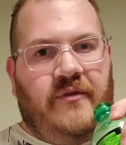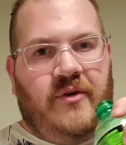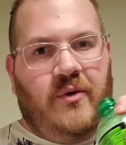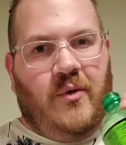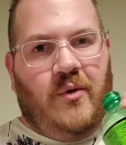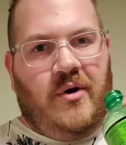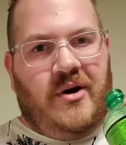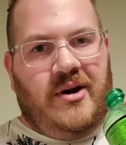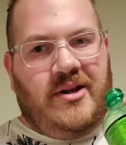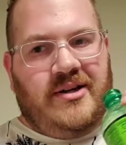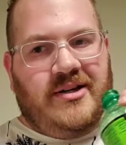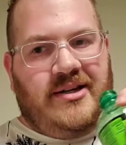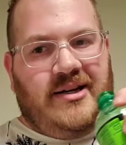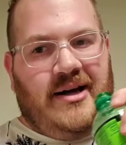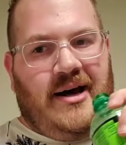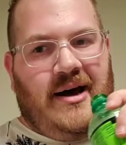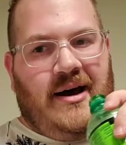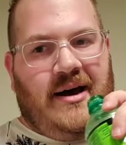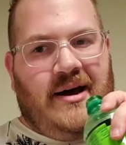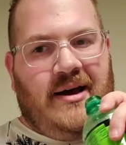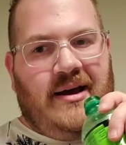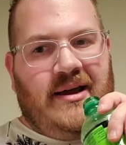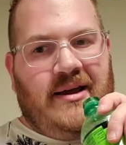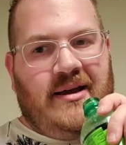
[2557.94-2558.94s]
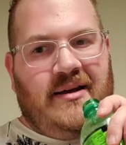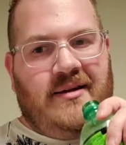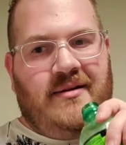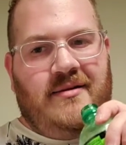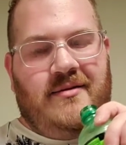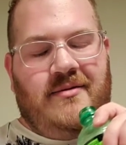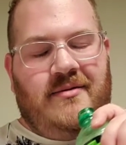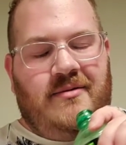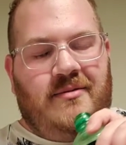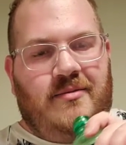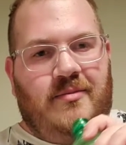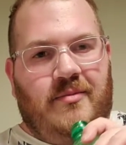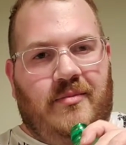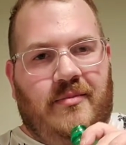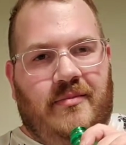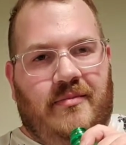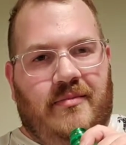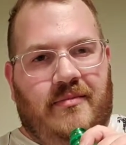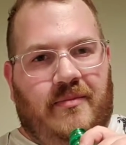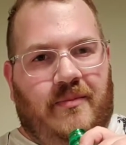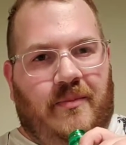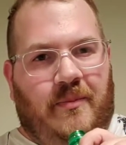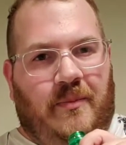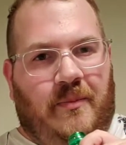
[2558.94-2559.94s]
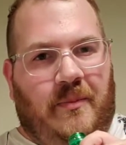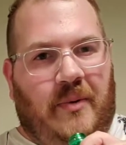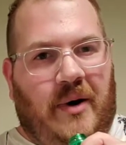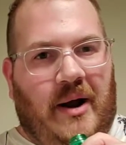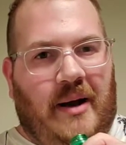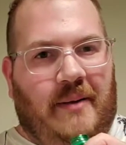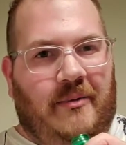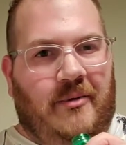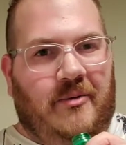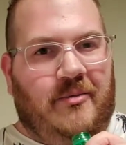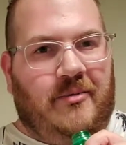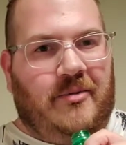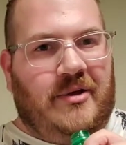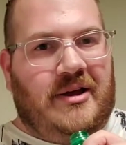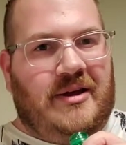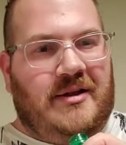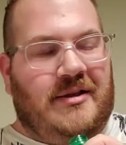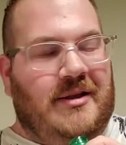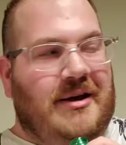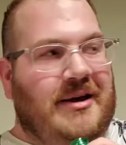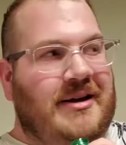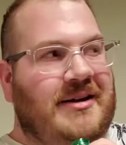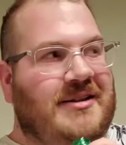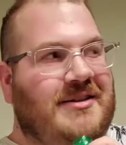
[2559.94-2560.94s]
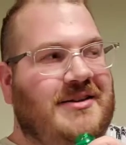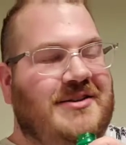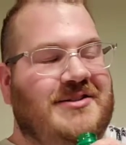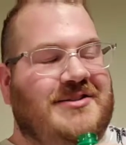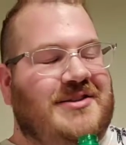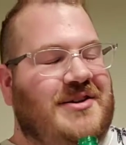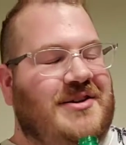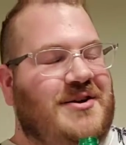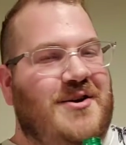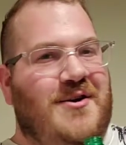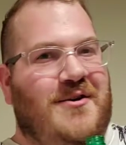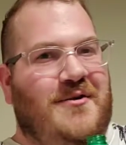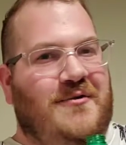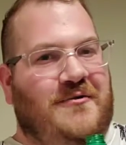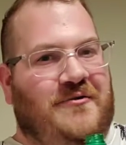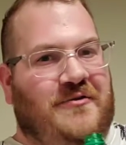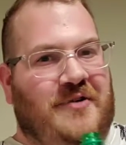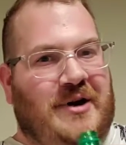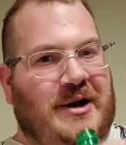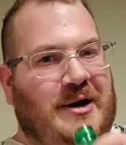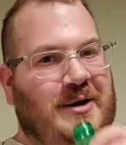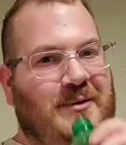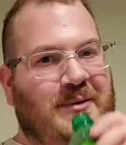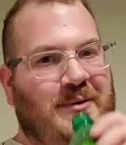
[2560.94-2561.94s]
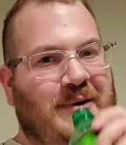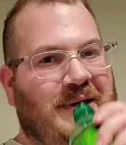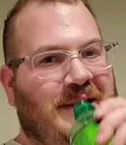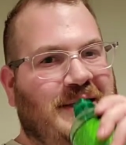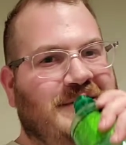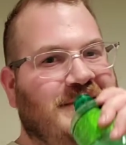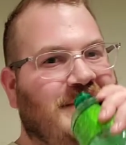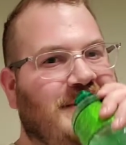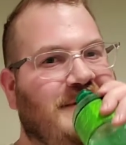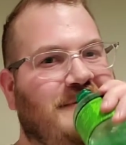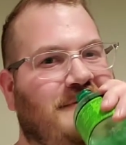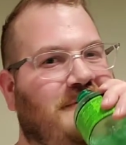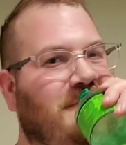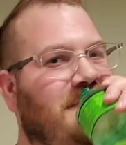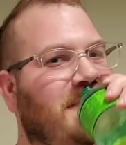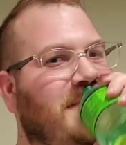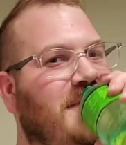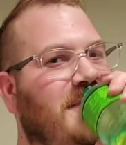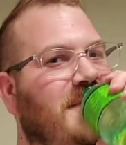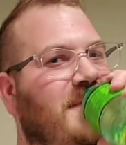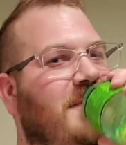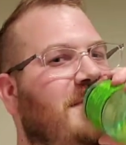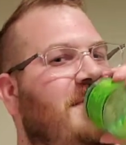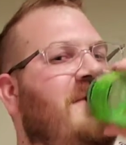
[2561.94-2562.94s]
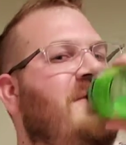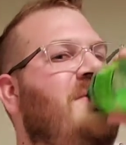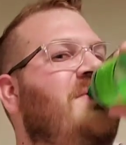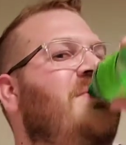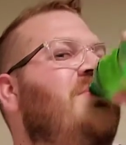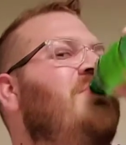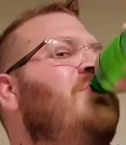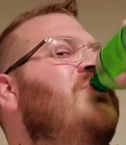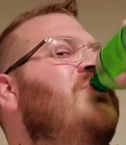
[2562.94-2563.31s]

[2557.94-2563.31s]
If you want to die, probably, like, there's no fucking way that's good for you.